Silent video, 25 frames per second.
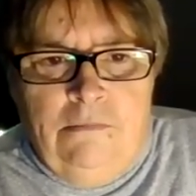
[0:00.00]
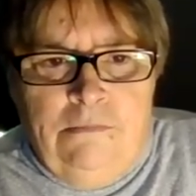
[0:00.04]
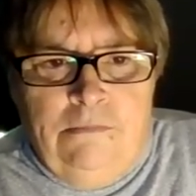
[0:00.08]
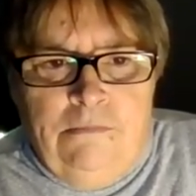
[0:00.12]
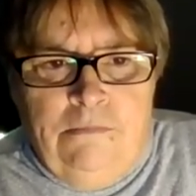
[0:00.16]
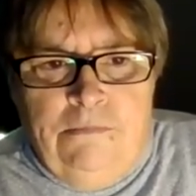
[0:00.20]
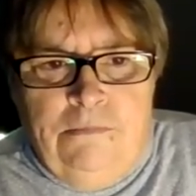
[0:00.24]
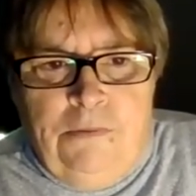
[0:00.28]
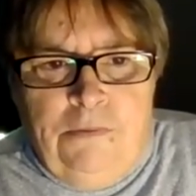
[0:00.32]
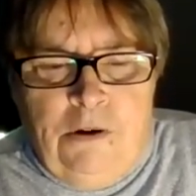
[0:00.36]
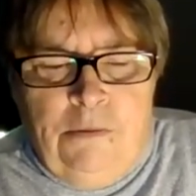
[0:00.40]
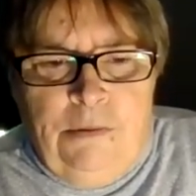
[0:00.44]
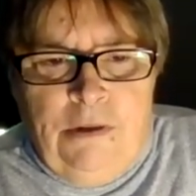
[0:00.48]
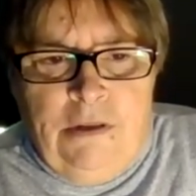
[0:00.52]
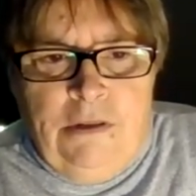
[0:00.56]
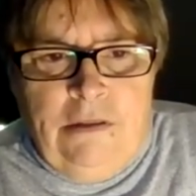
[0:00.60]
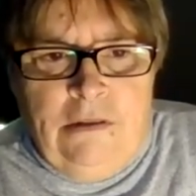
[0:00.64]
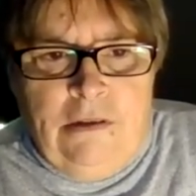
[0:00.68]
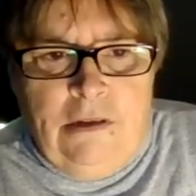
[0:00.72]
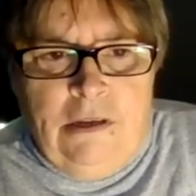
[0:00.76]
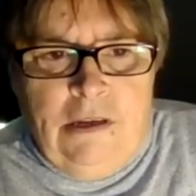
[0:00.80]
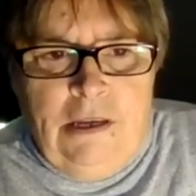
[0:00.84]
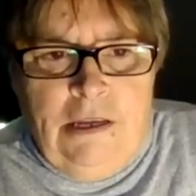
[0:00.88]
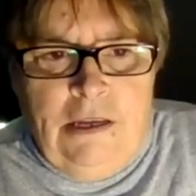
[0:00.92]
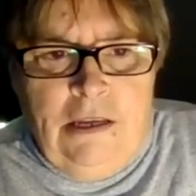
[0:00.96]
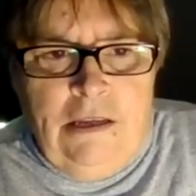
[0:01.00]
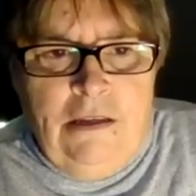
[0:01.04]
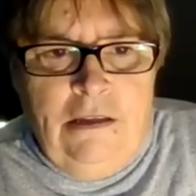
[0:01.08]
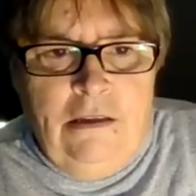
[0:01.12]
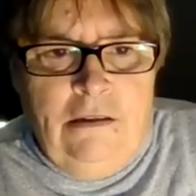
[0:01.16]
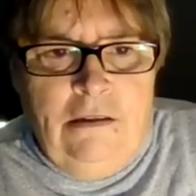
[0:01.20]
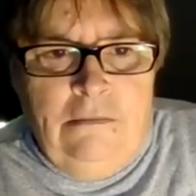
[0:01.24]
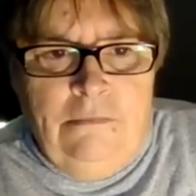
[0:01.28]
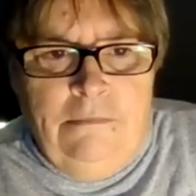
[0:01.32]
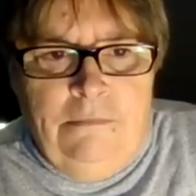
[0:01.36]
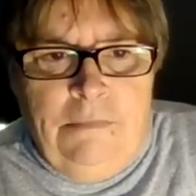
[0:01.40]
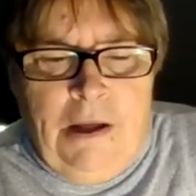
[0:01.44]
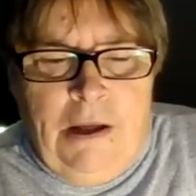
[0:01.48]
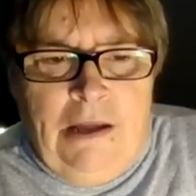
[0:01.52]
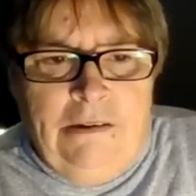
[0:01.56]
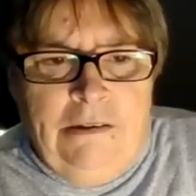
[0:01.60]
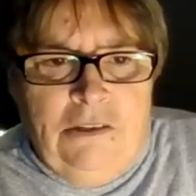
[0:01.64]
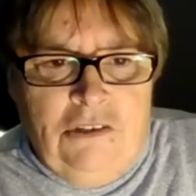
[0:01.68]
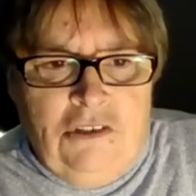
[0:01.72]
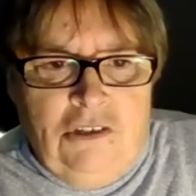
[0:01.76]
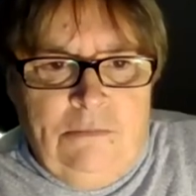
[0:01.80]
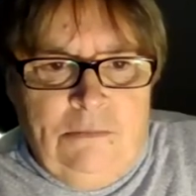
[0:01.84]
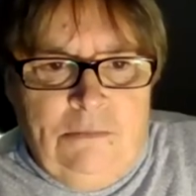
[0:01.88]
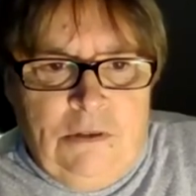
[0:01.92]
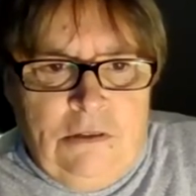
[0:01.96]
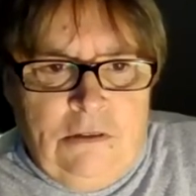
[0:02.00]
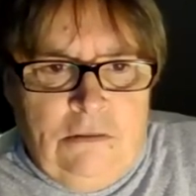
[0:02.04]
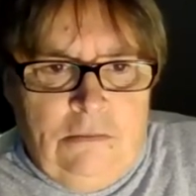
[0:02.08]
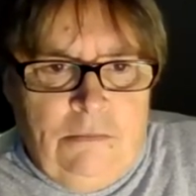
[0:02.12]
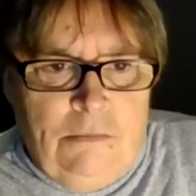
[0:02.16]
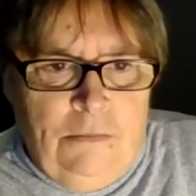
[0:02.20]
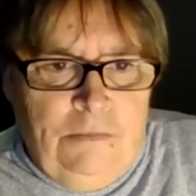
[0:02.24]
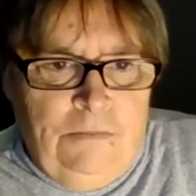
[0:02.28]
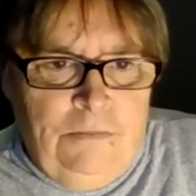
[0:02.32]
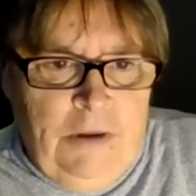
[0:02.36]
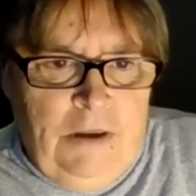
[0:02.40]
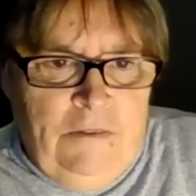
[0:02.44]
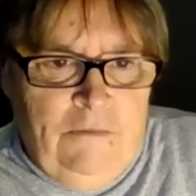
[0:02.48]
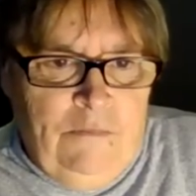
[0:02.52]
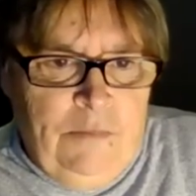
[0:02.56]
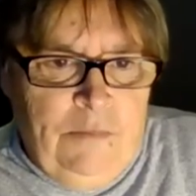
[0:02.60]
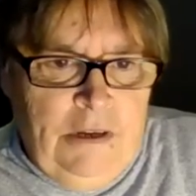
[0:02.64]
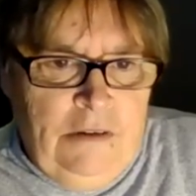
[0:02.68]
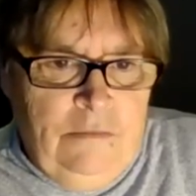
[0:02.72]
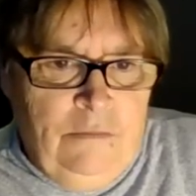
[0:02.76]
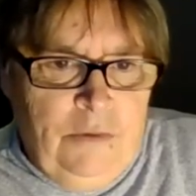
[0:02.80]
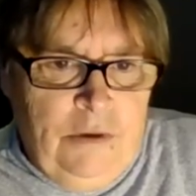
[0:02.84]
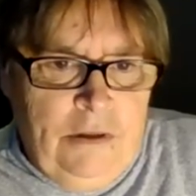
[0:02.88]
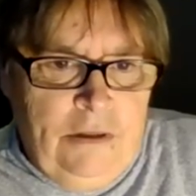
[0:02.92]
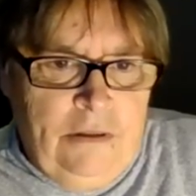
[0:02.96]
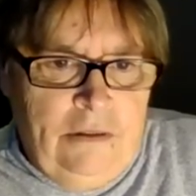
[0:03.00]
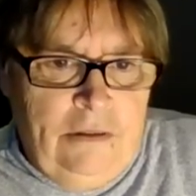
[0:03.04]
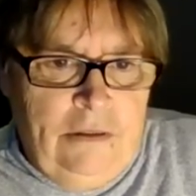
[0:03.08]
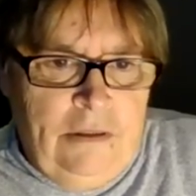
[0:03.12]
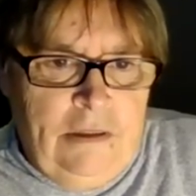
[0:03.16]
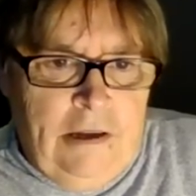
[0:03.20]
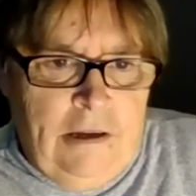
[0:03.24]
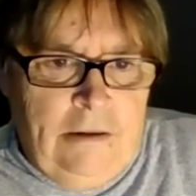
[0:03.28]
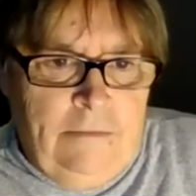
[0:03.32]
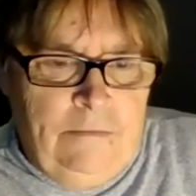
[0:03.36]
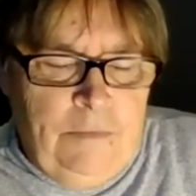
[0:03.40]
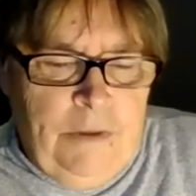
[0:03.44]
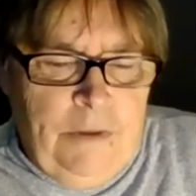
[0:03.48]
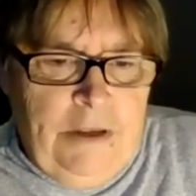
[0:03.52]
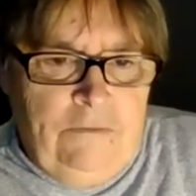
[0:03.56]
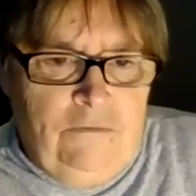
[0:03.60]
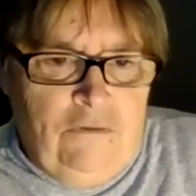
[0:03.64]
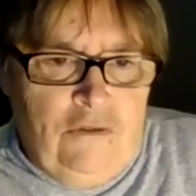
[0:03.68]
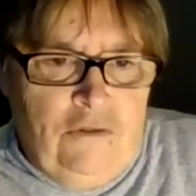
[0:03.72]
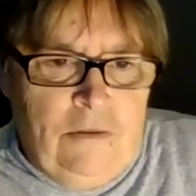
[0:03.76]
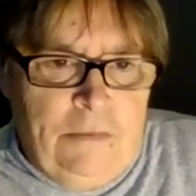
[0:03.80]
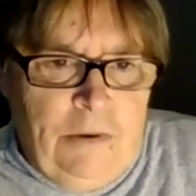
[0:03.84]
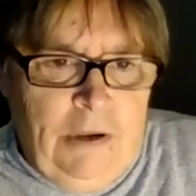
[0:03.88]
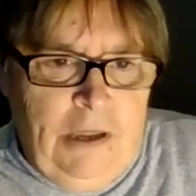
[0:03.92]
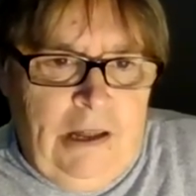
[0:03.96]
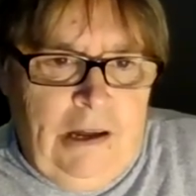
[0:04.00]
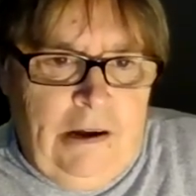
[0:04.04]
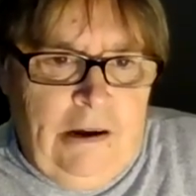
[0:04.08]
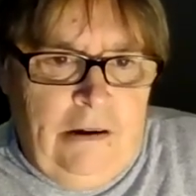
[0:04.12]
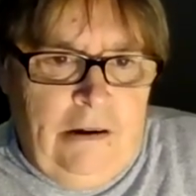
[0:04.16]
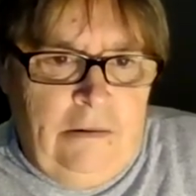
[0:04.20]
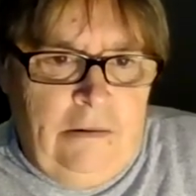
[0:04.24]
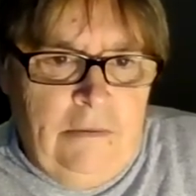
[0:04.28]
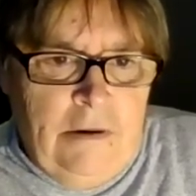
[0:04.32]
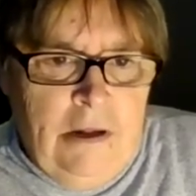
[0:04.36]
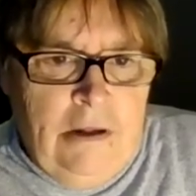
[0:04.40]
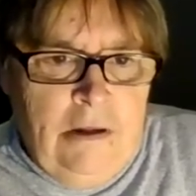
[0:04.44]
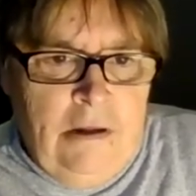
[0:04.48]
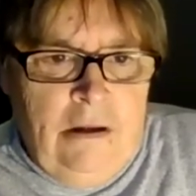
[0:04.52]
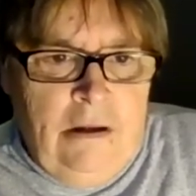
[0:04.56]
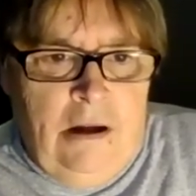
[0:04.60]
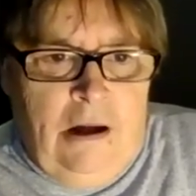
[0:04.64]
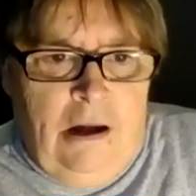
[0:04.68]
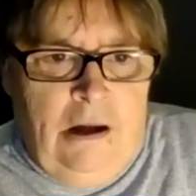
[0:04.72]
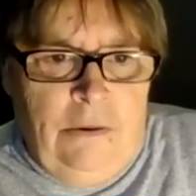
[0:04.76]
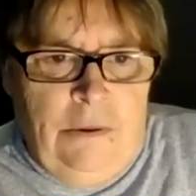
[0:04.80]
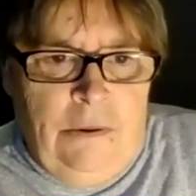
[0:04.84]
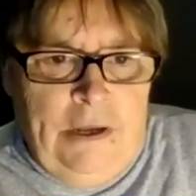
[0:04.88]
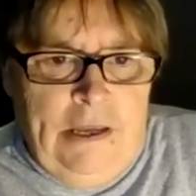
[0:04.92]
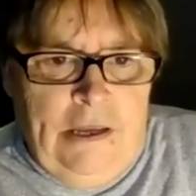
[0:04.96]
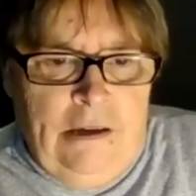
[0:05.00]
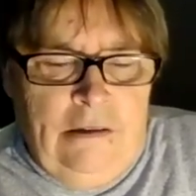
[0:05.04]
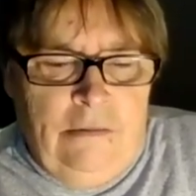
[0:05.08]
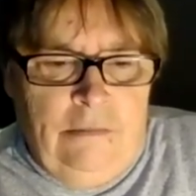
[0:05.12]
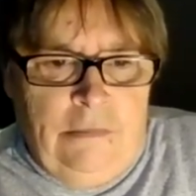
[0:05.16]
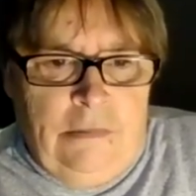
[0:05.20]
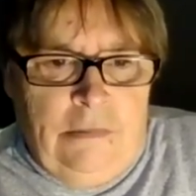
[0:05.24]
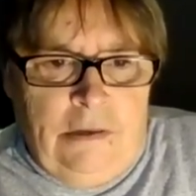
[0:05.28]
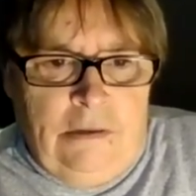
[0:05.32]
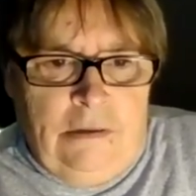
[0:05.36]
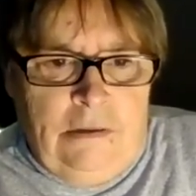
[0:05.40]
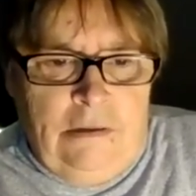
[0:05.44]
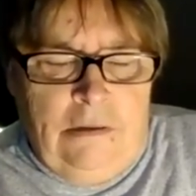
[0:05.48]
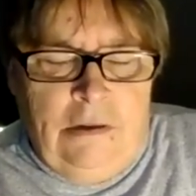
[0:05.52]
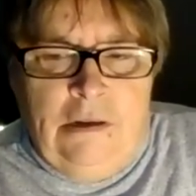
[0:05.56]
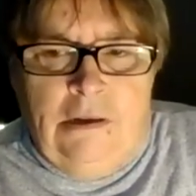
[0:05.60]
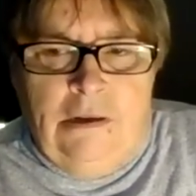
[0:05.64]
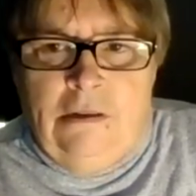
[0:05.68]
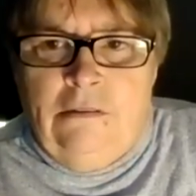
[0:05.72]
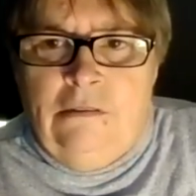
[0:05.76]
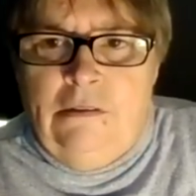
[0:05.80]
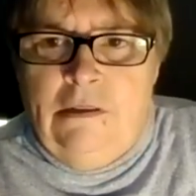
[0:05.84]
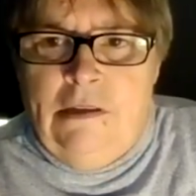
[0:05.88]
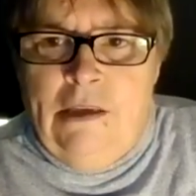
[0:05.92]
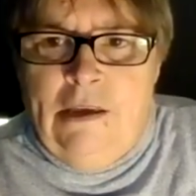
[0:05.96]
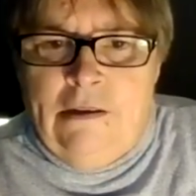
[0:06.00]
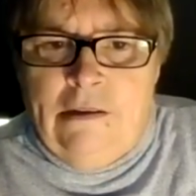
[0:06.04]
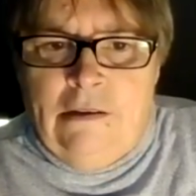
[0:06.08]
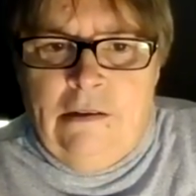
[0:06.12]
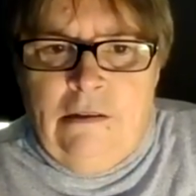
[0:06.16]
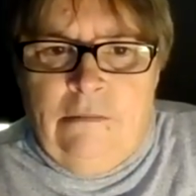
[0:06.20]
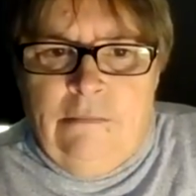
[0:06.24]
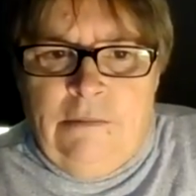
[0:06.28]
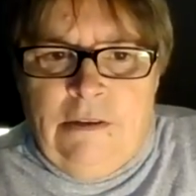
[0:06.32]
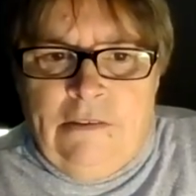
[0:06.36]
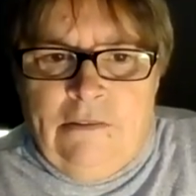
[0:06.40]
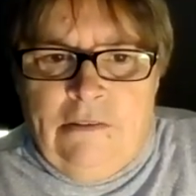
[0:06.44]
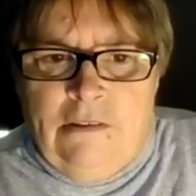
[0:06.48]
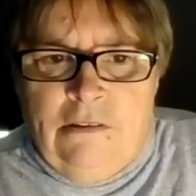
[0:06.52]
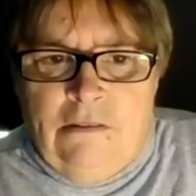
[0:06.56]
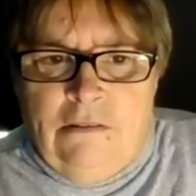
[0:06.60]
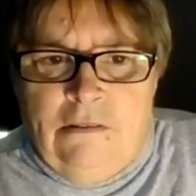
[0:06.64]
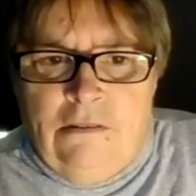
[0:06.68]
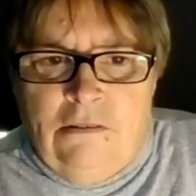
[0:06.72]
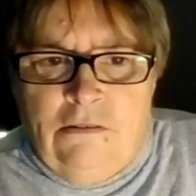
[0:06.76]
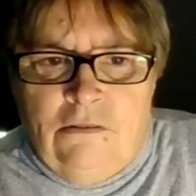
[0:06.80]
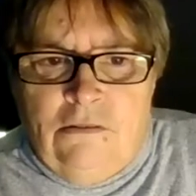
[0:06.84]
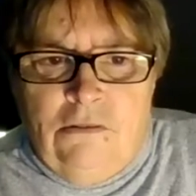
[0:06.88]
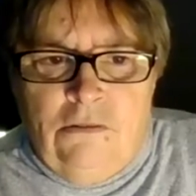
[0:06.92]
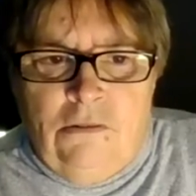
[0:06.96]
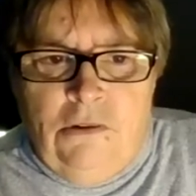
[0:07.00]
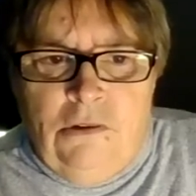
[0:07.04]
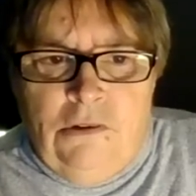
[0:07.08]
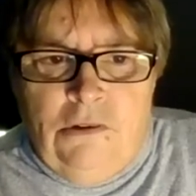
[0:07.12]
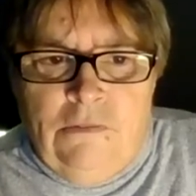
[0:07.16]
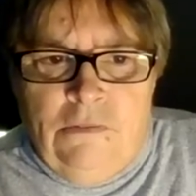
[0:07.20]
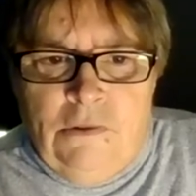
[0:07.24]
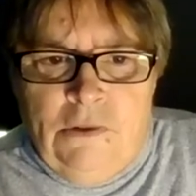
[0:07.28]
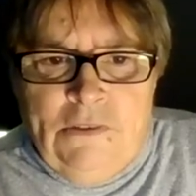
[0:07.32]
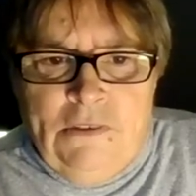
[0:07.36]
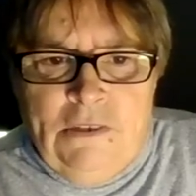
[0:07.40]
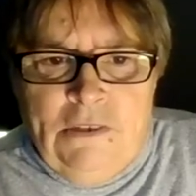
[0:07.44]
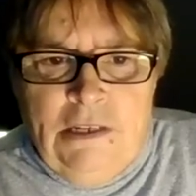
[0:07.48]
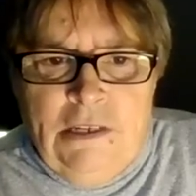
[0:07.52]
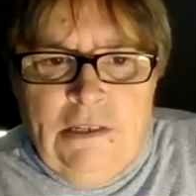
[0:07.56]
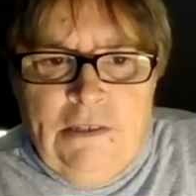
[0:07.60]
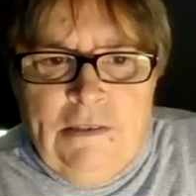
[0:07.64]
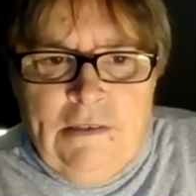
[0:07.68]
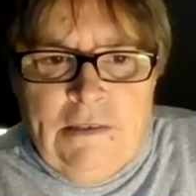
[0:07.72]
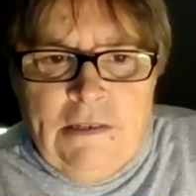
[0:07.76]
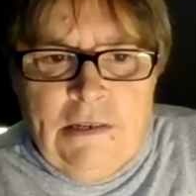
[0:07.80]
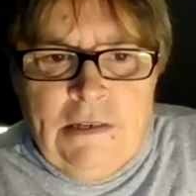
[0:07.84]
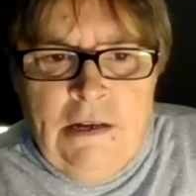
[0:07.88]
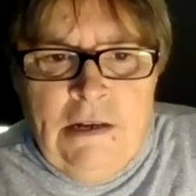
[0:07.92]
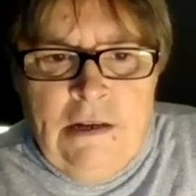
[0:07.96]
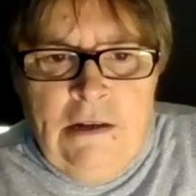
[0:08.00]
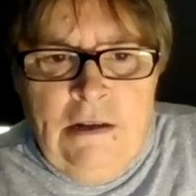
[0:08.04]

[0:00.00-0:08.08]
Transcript: Probably the key partnerships have been with FRRR, OEM and the academics at the two universities.